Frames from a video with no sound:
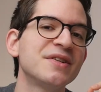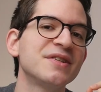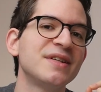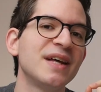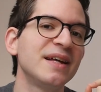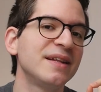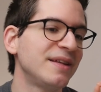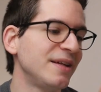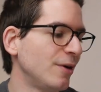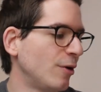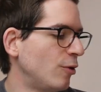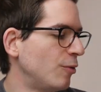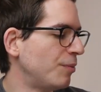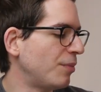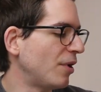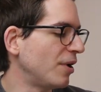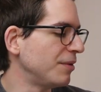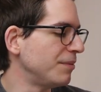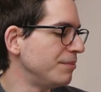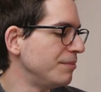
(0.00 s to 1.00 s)
to that, the
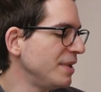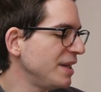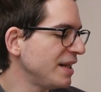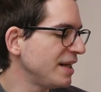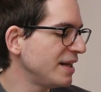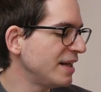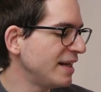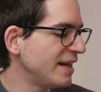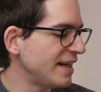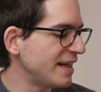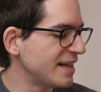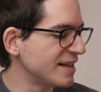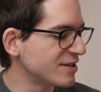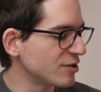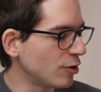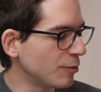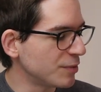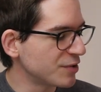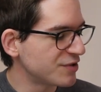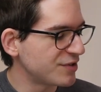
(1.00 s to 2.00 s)
HomePod Mini is
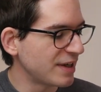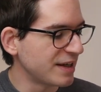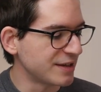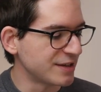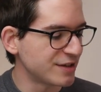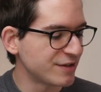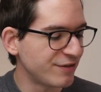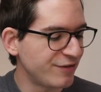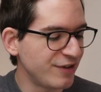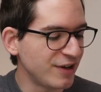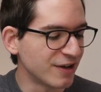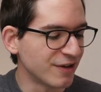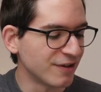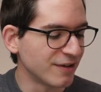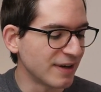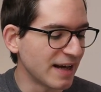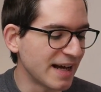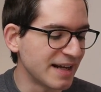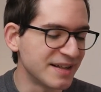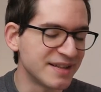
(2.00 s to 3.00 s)
almost a
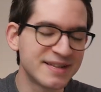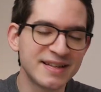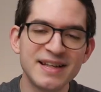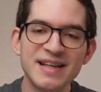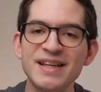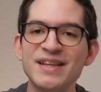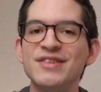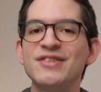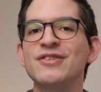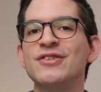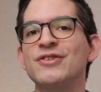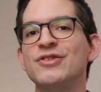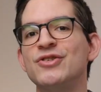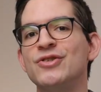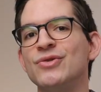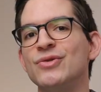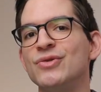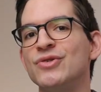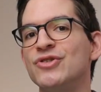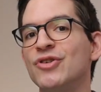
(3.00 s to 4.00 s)
sphere and is easier
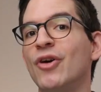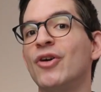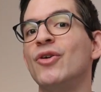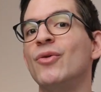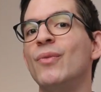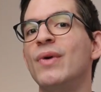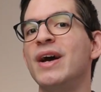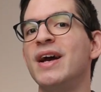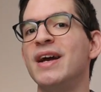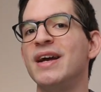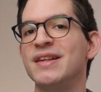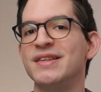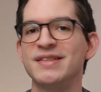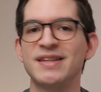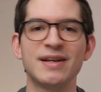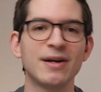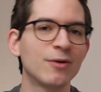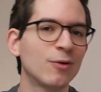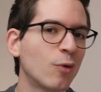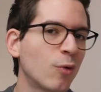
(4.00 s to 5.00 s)
to tuck away in,
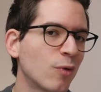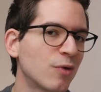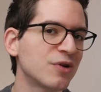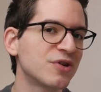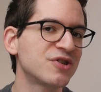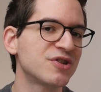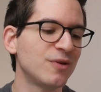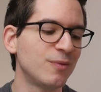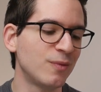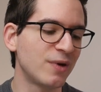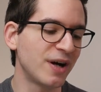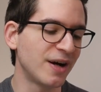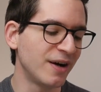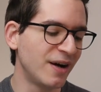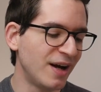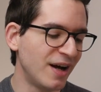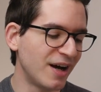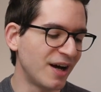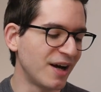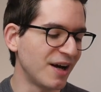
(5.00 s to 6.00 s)
say, a corner somewhere,
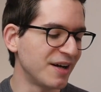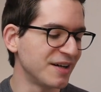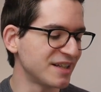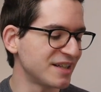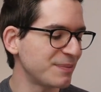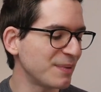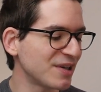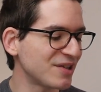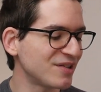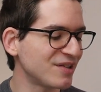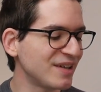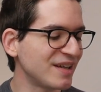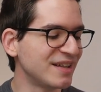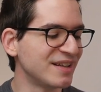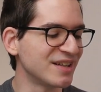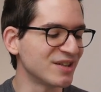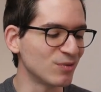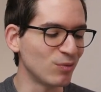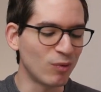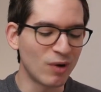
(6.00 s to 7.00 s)
and especially
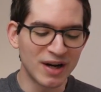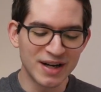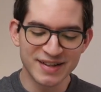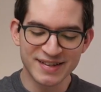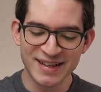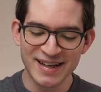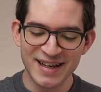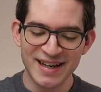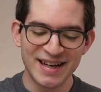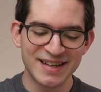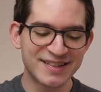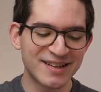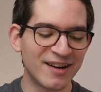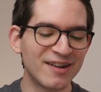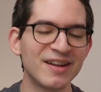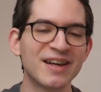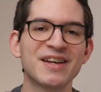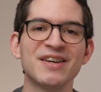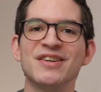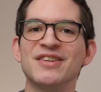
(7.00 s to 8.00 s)
in this white, it's kind
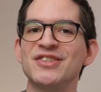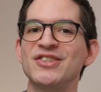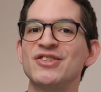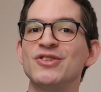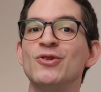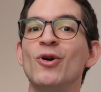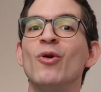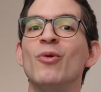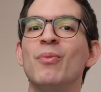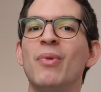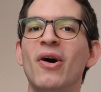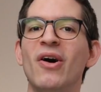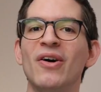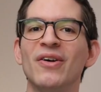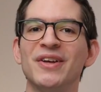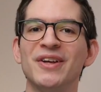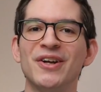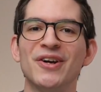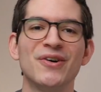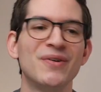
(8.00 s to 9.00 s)
of like a
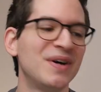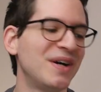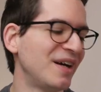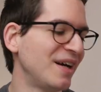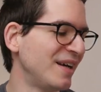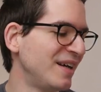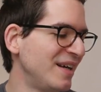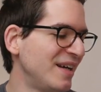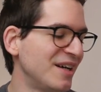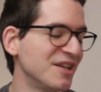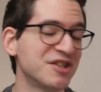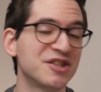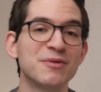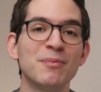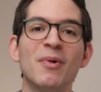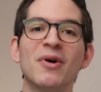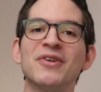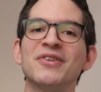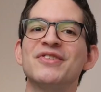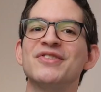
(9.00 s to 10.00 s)
snowball, you know, a
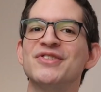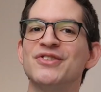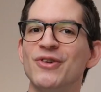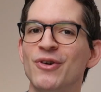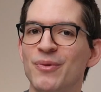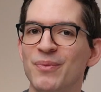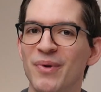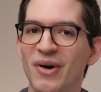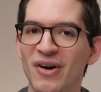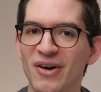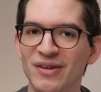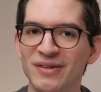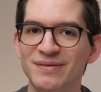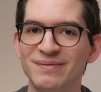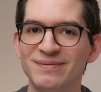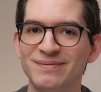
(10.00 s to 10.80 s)
smart snowball.